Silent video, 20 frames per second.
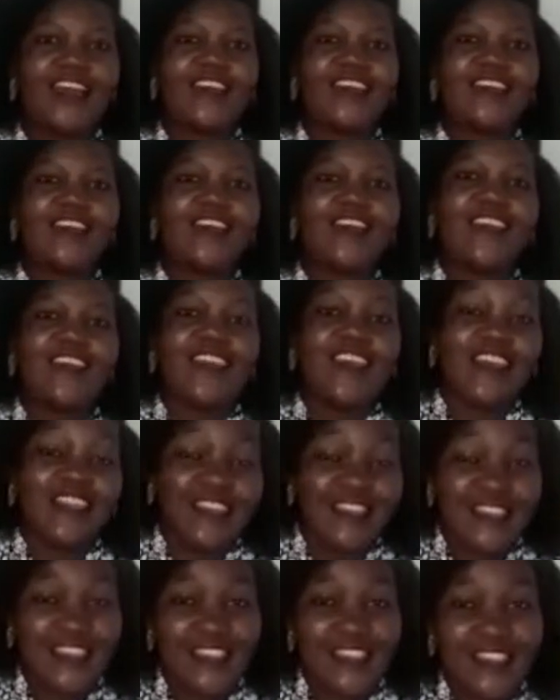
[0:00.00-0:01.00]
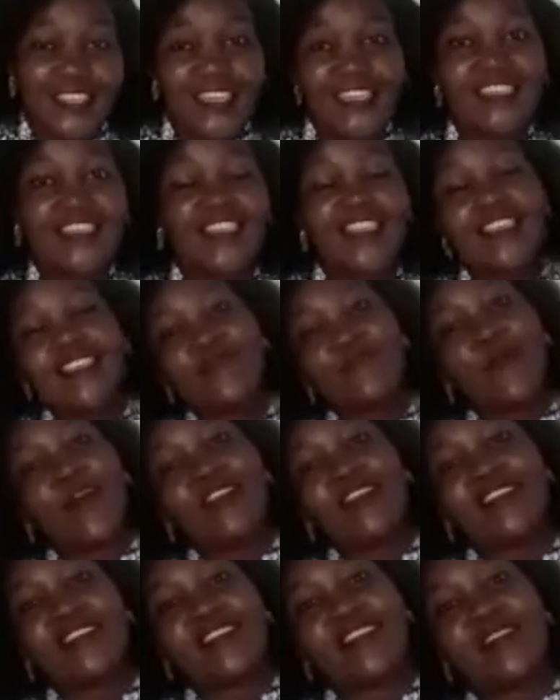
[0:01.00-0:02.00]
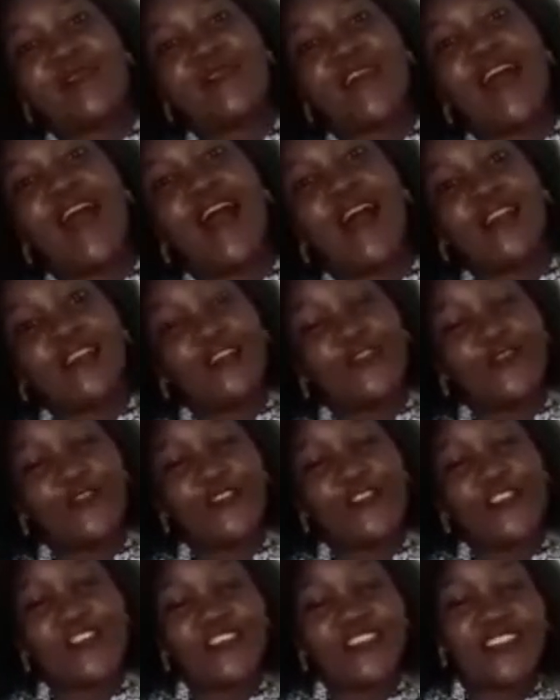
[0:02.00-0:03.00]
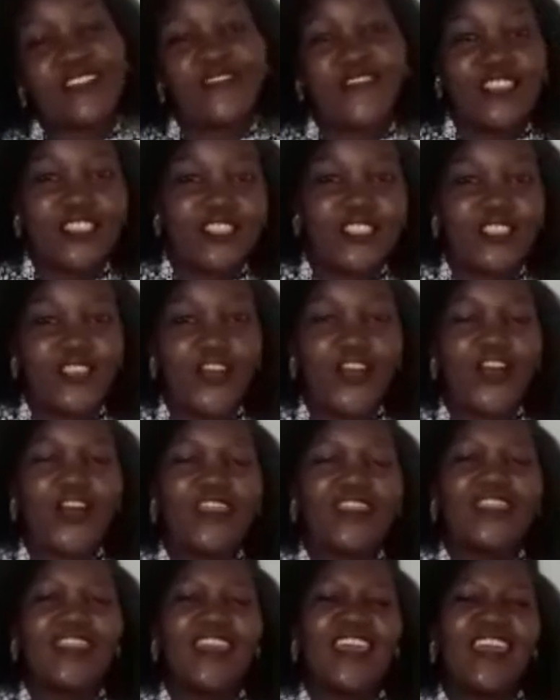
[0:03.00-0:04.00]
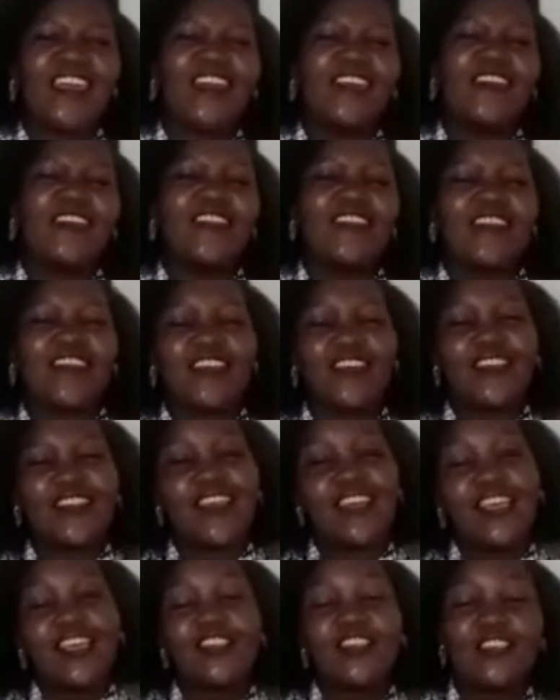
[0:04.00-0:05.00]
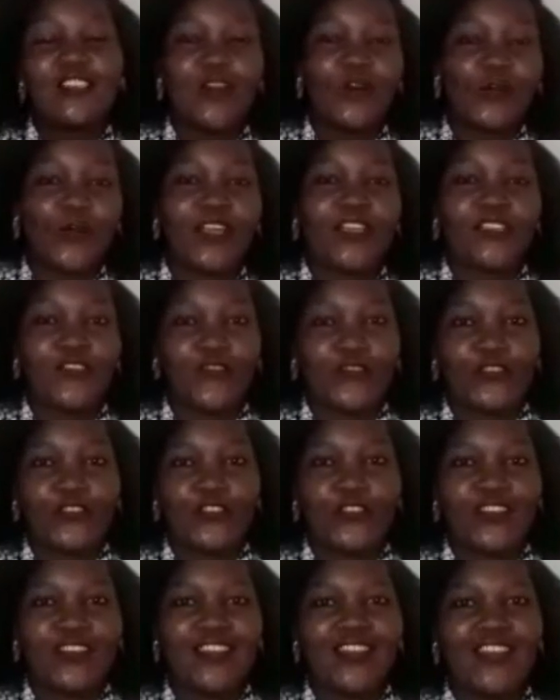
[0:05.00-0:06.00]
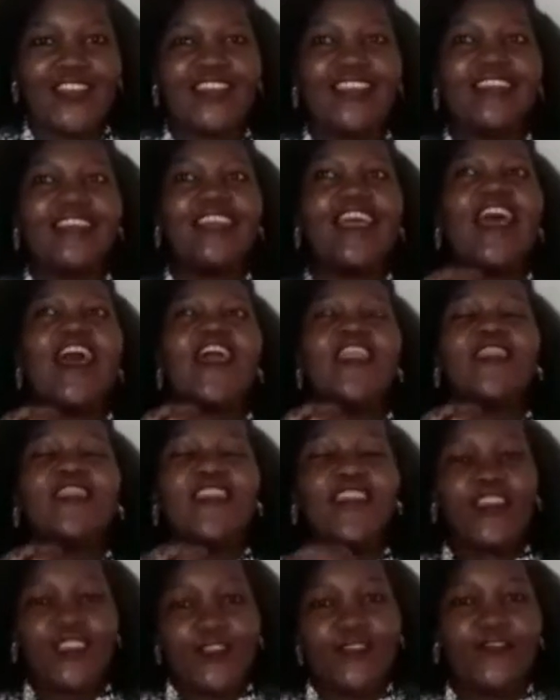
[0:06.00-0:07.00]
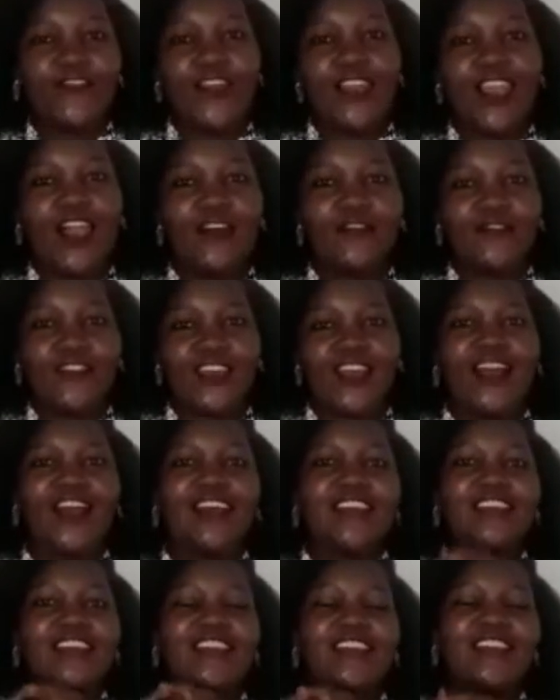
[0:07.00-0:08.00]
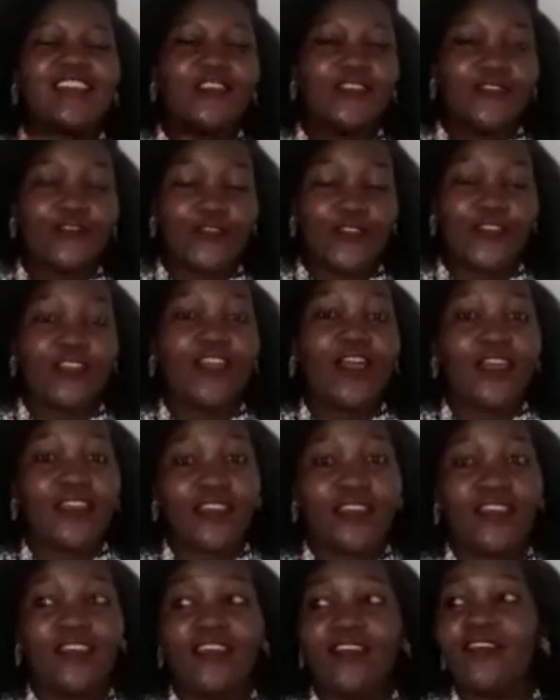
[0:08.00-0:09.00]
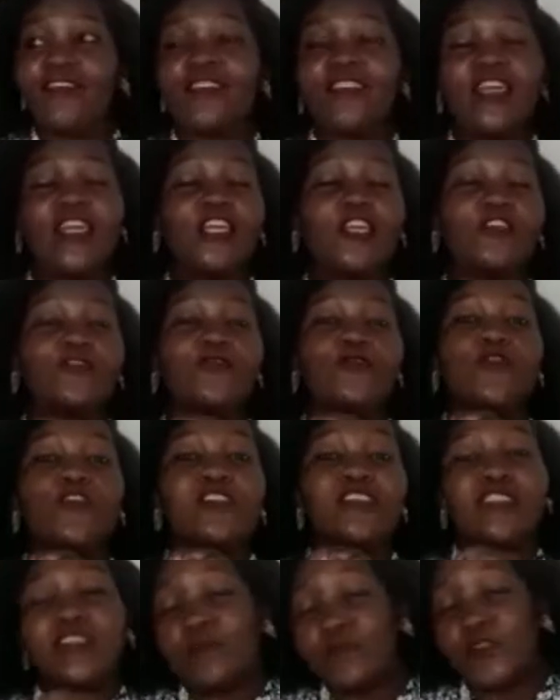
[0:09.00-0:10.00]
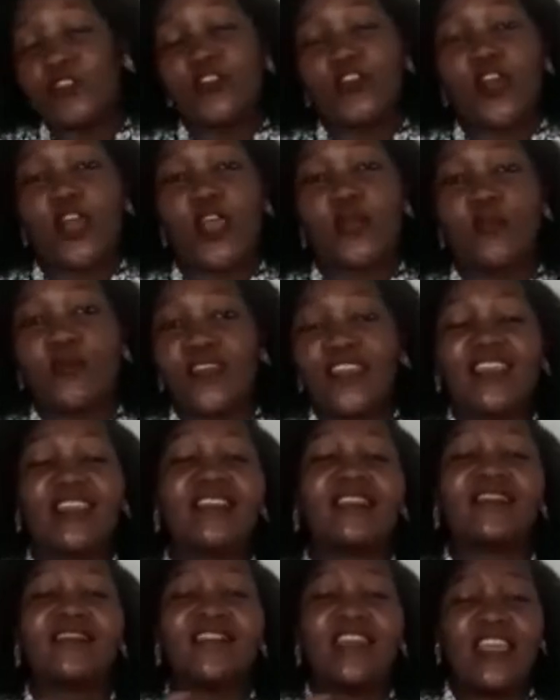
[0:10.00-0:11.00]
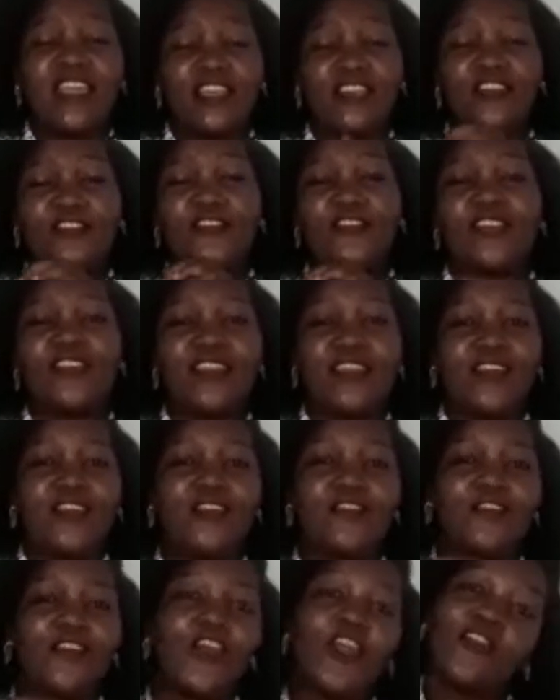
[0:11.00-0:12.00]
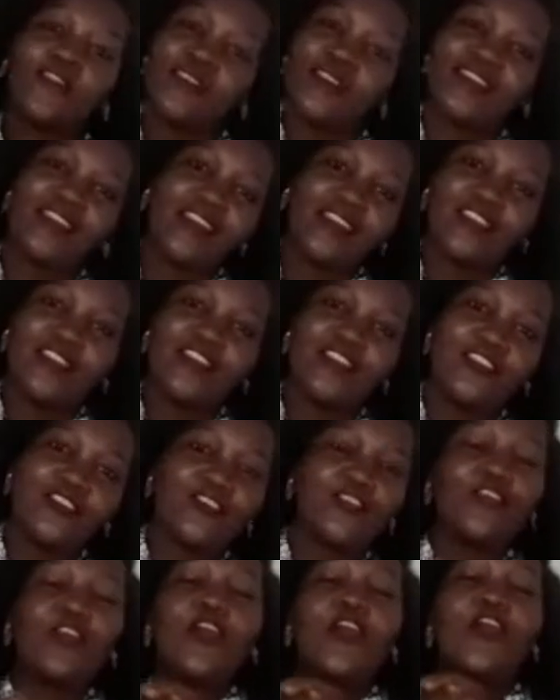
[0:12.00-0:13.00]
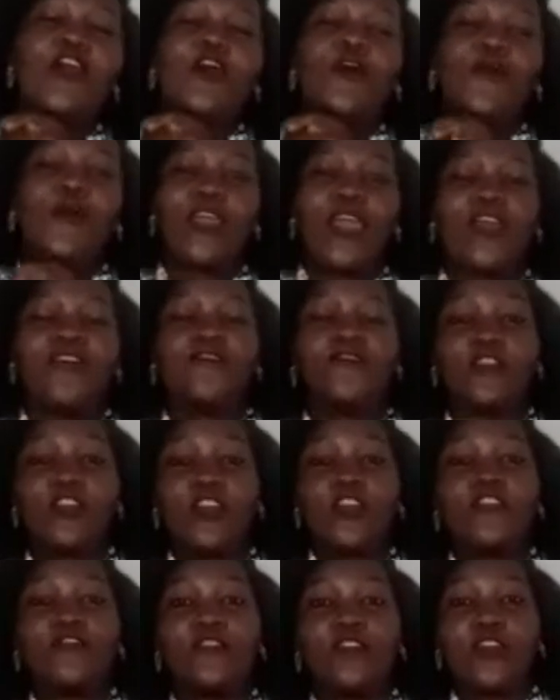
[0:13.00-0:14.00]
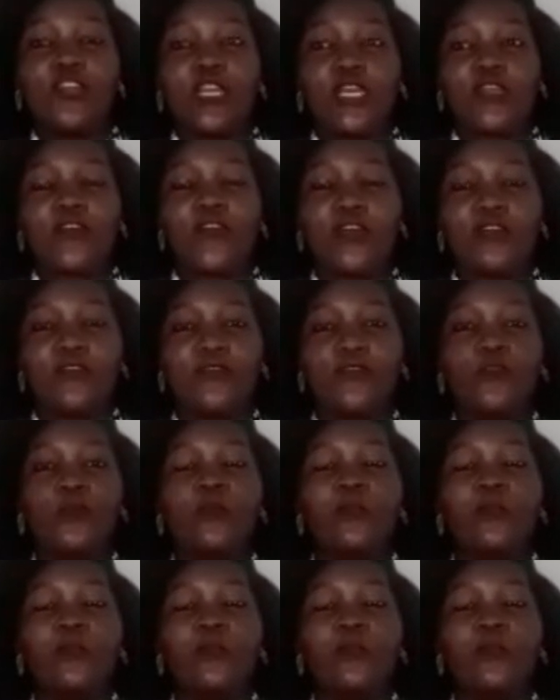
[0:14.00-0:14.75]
So yes, that's as much as we had for this video. Thank you so much for tuning in. Thank you for loving us. Thank you for liking. Thank you for subscribing. Thank you for everything that you do. We are very grateful.